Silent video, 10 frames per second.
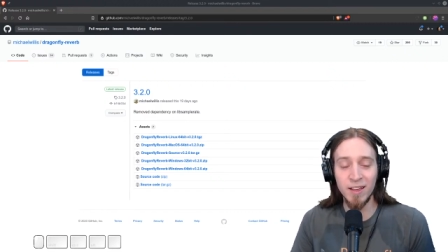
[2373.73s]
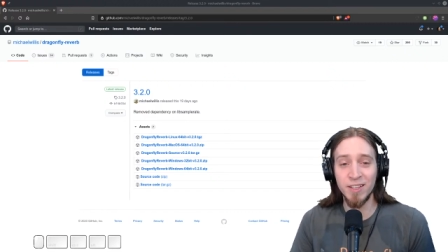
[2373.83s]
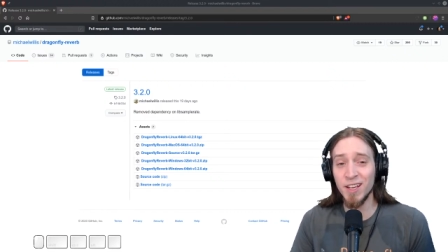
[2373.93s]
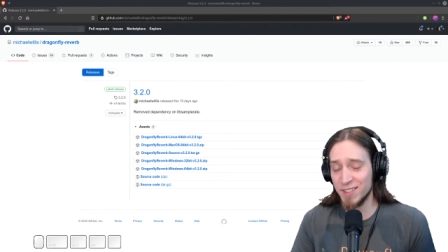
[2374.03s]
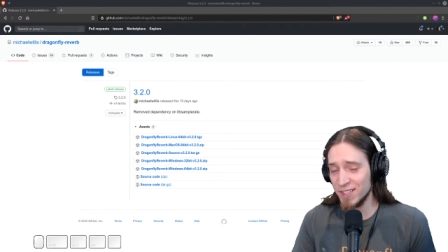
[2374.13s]

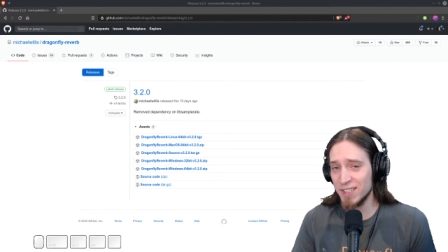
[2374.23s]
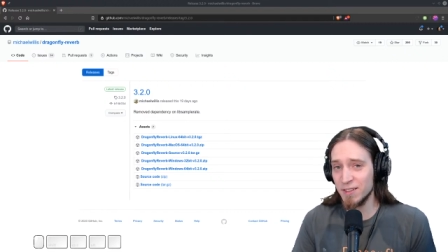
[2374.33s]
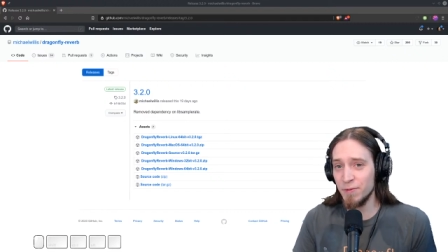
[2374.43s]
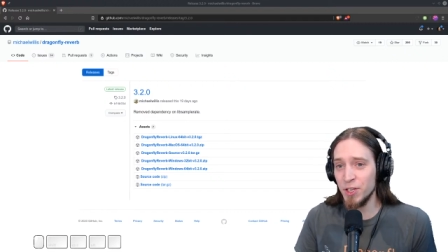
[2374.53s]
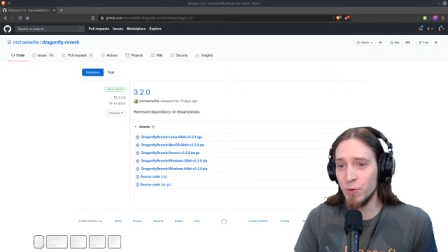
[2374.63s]
Yes, this is
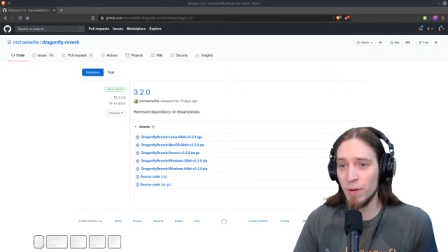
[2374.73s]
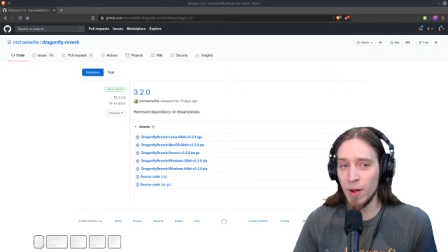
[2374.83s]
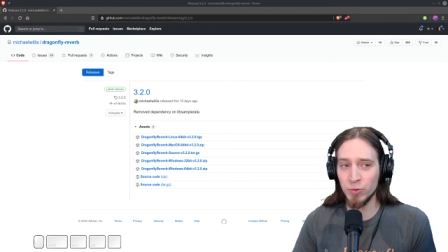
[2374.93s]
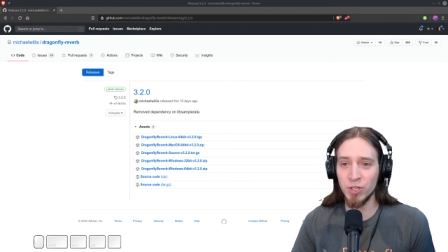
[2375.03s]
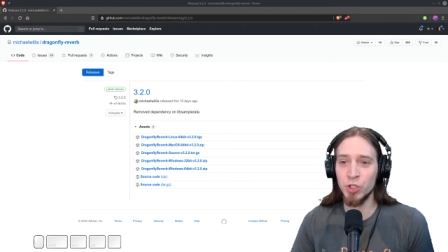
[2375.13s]
a video
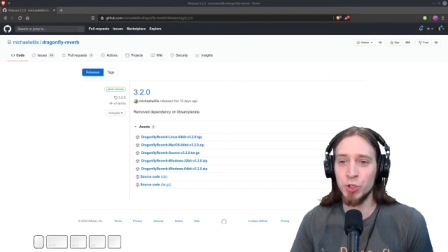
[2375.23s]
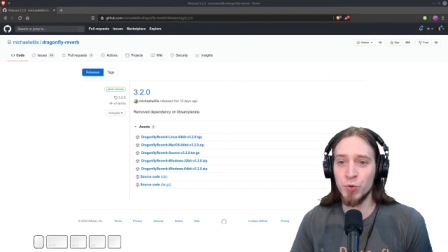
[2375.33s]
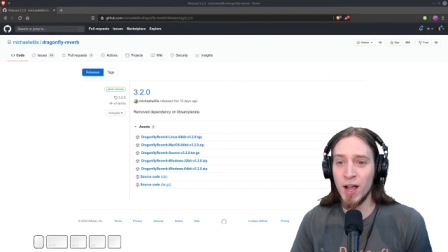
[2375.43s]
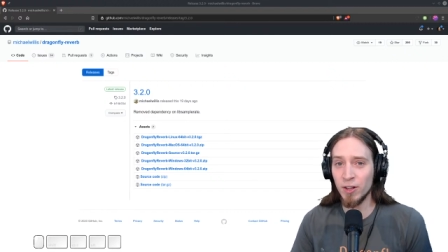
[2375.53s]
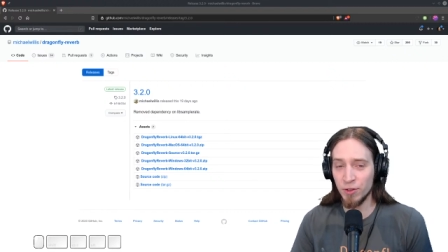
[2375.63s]
about
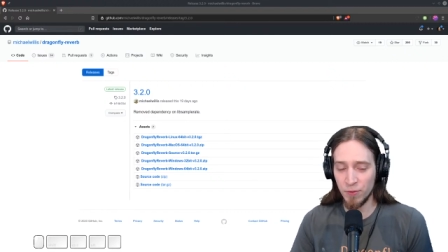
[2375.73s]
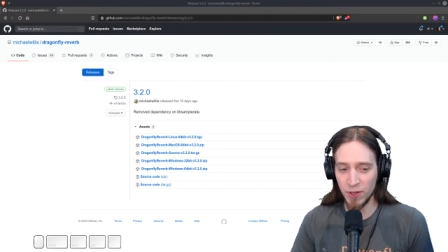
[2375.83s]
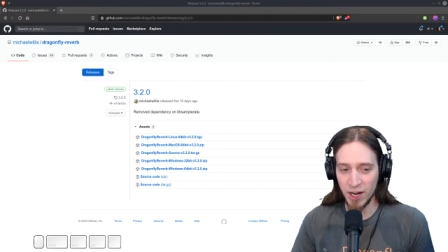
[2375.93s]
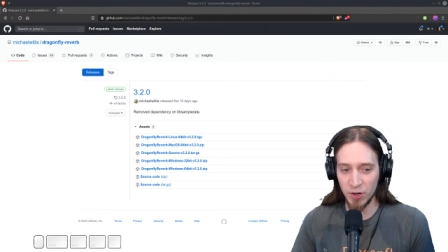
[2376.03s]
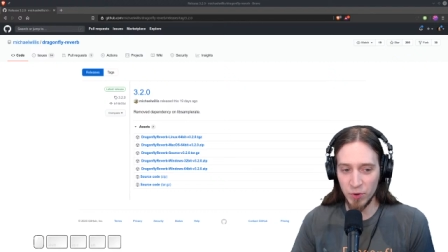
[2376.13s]

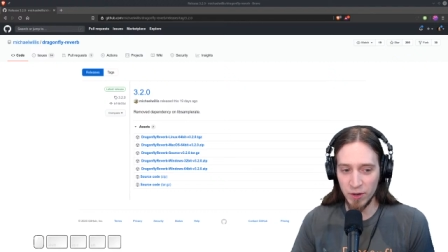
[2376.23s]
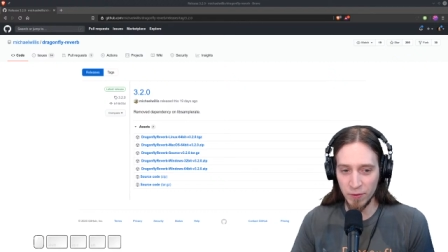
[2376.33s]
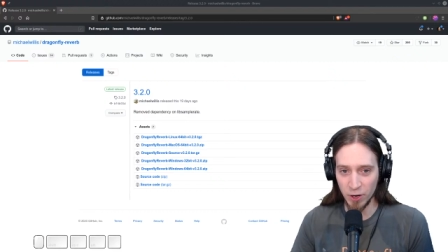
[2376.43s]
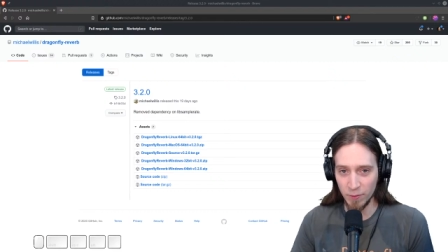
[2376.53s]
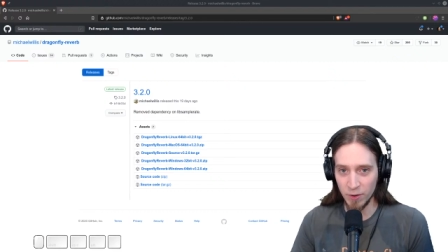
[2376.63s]
Dragonfly
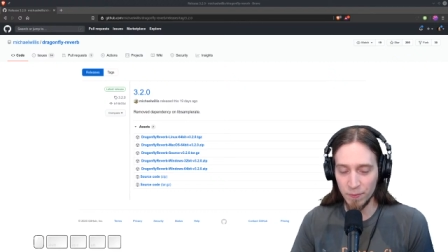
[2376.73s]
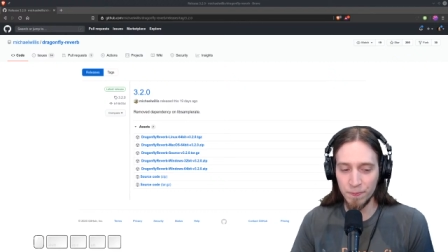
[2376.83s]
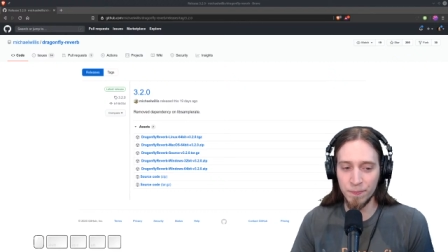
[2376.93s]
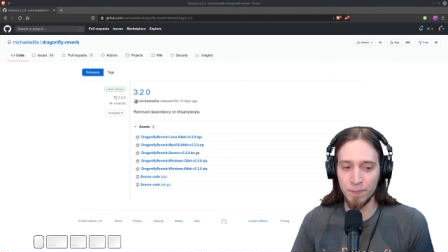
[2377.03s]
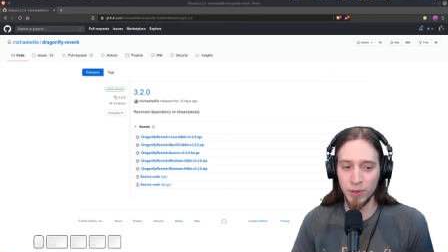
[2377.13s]
Reverb
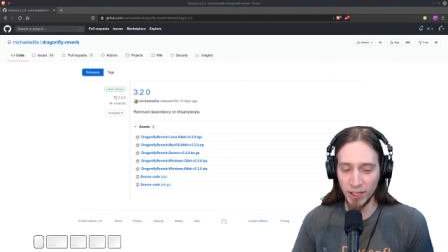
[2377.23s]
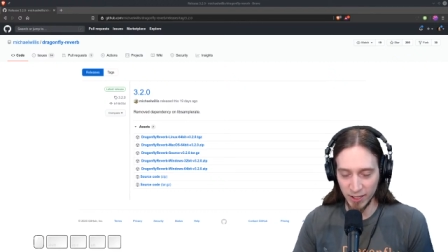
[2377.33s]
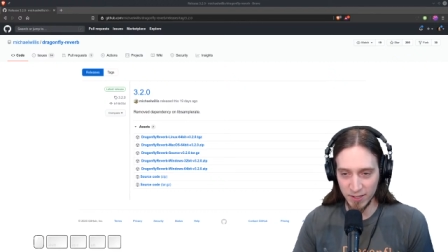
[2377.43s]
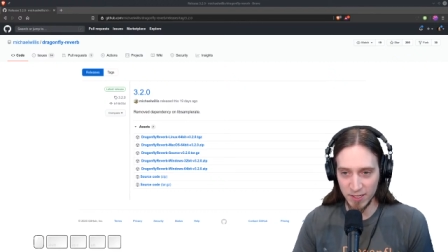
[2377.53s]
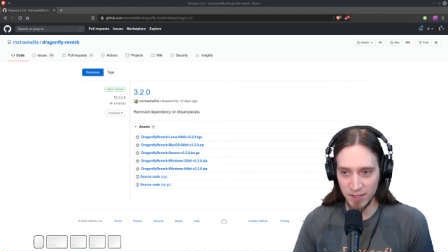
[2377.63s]

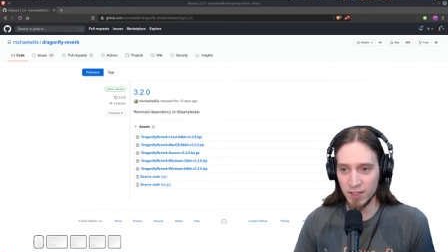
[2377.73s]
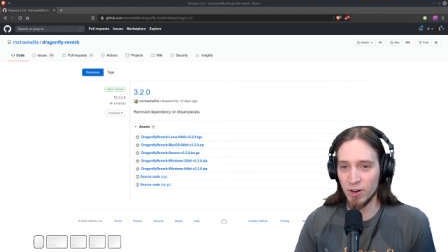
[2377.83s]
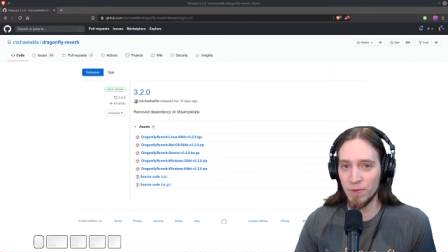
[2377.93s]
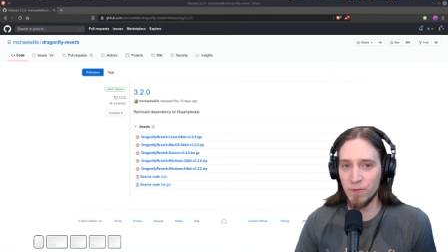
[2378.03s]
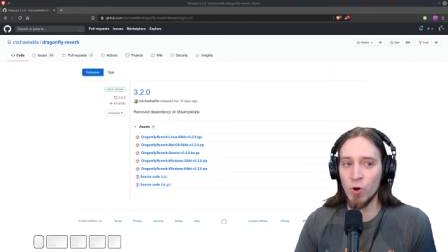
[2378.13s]
plugins. There
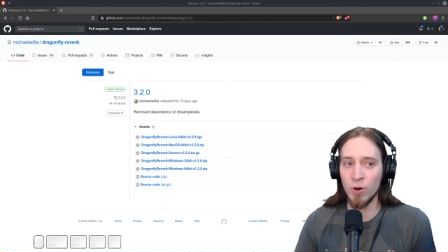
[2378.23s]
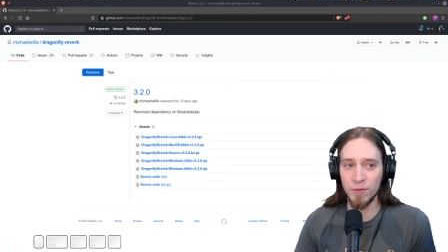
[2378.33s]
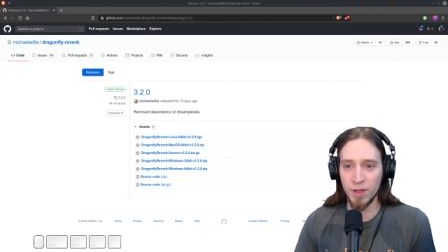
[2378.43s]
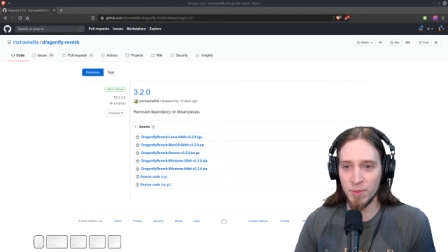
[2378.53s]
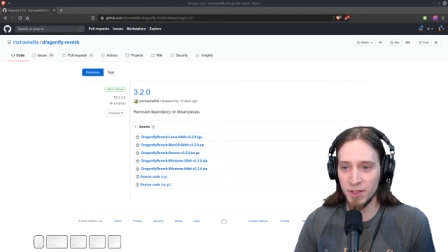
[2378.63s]
are four
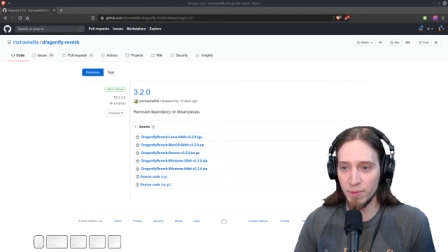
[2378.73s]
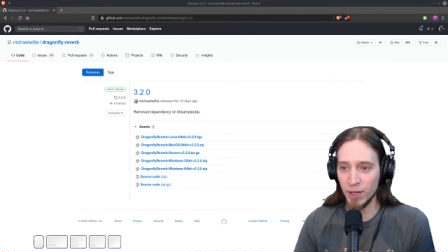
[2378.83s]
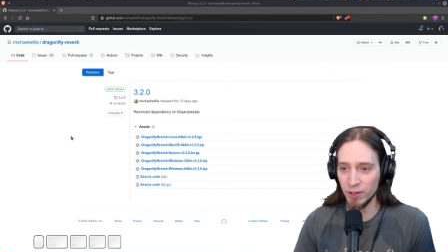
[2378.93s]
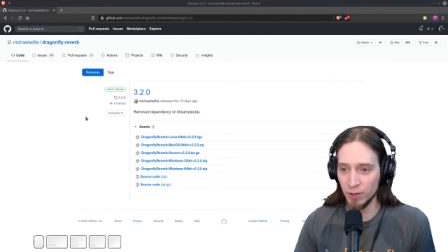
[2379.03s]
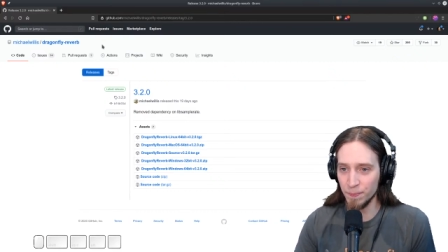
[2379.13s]
of them in the
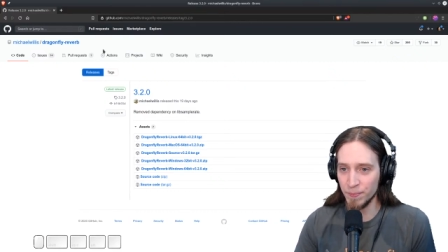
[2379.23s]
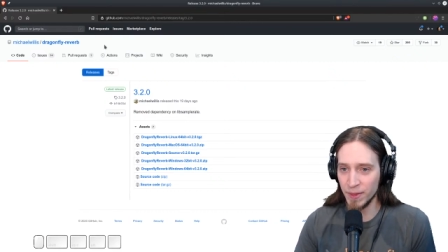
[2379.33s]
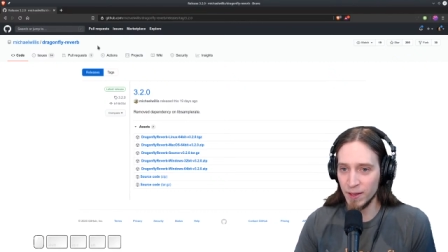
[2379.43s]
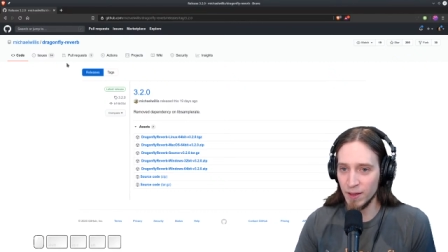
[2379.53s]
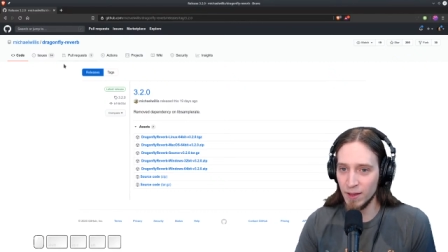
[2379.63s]
bundle.
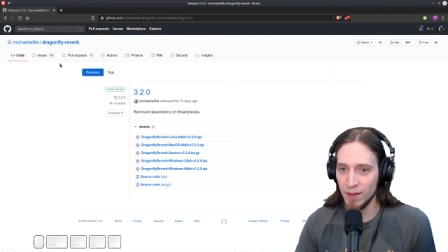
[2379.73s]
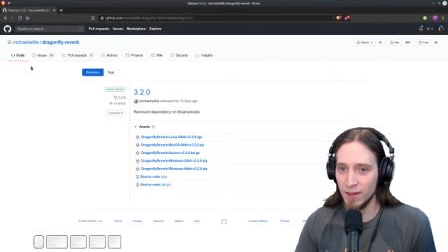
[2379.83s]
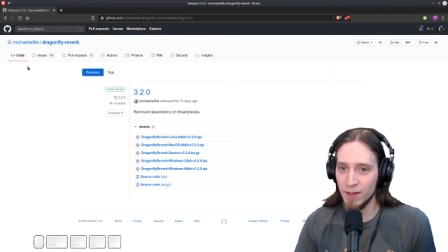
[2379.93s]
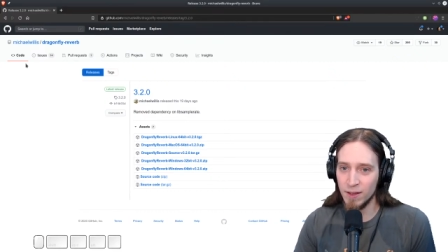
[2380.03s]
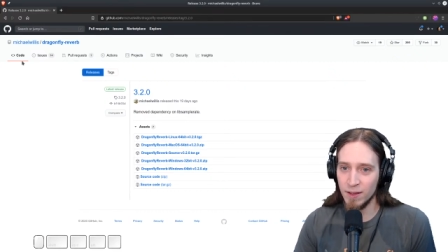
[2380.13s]

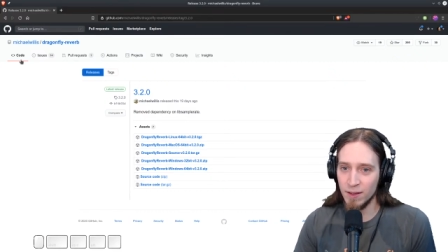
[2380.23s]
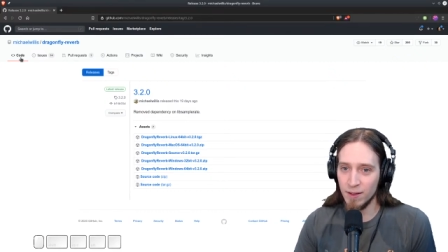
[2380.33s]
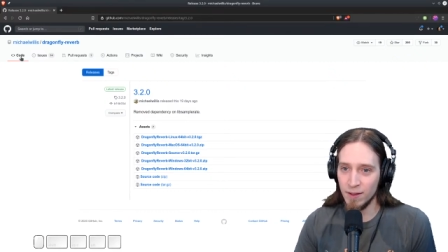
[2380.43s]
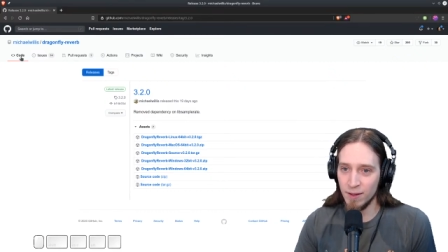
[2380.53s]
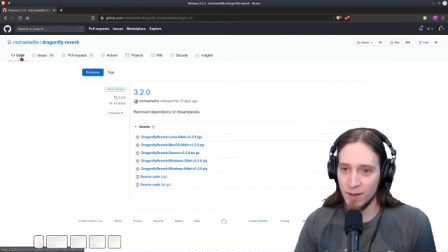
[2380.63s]

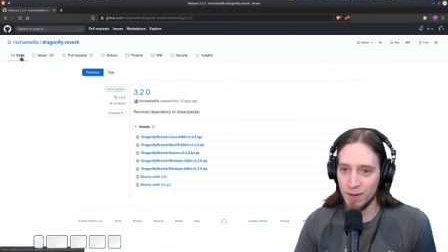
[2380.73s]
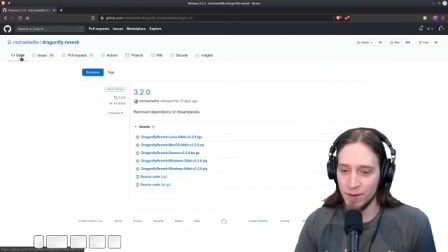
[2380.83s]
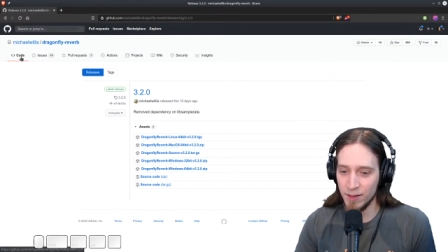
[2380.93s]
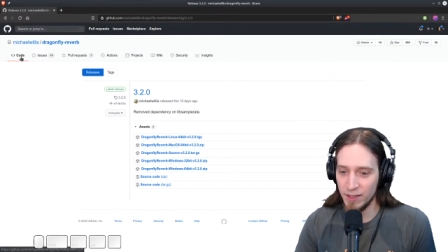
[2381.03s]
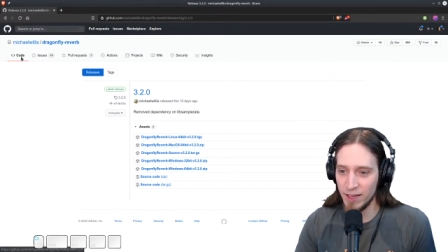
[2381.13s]
Uh,
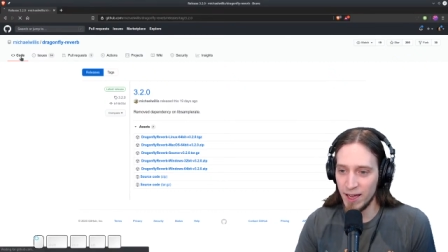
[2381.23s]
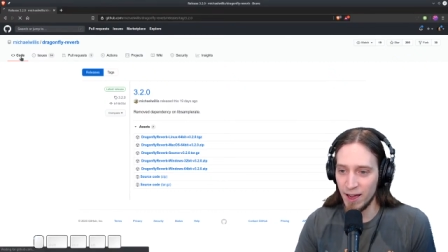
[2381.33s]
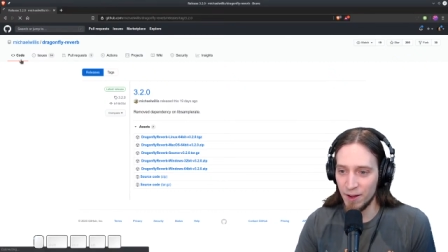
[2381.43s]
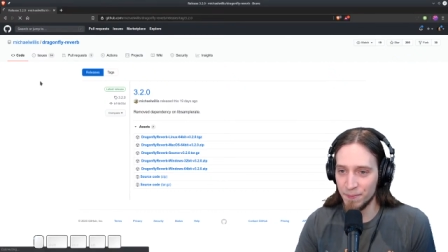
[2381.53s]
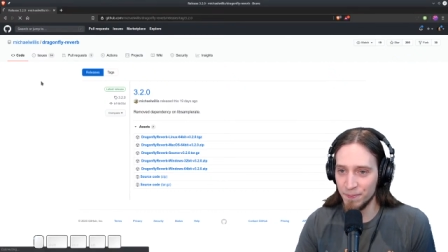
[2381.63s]
yeah.